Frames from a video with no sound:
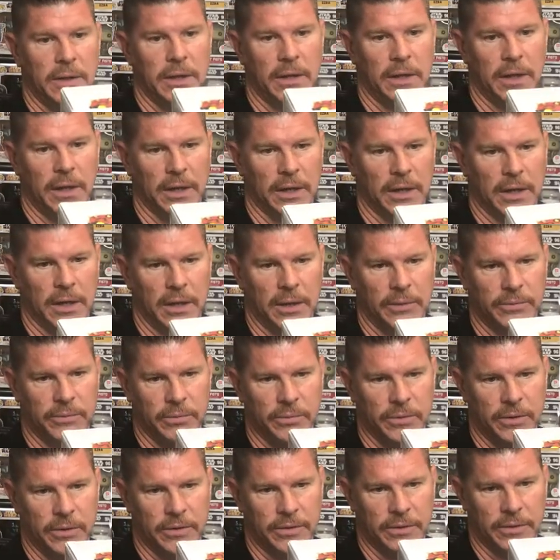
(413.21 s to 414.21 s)
It comes
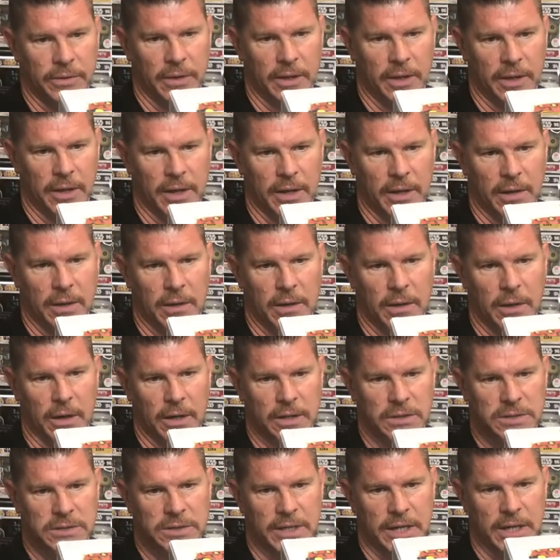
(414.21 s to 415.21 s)
with
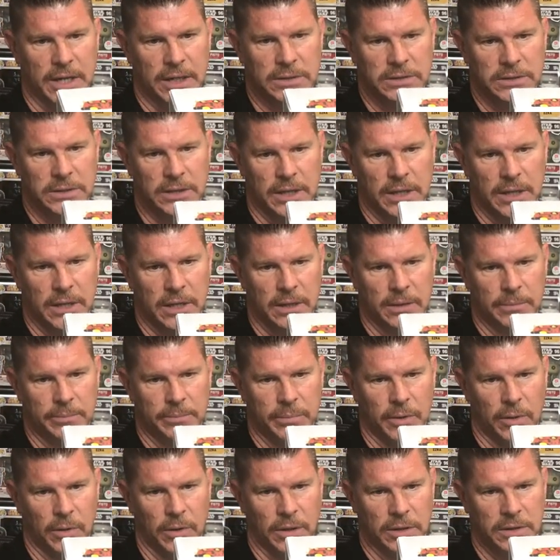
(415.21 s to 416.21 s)
Gar Saxon,
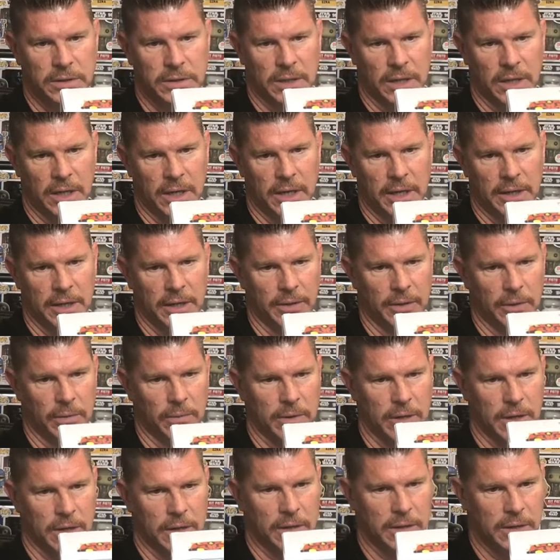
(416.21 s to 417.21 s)
Bo-Katan, and the
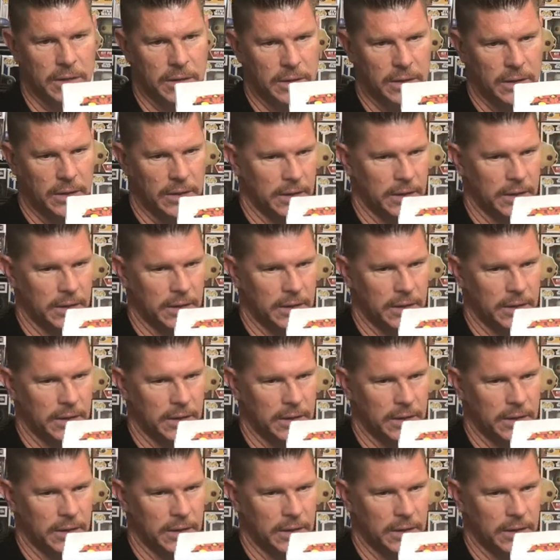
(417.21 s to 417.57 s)
Wrecker.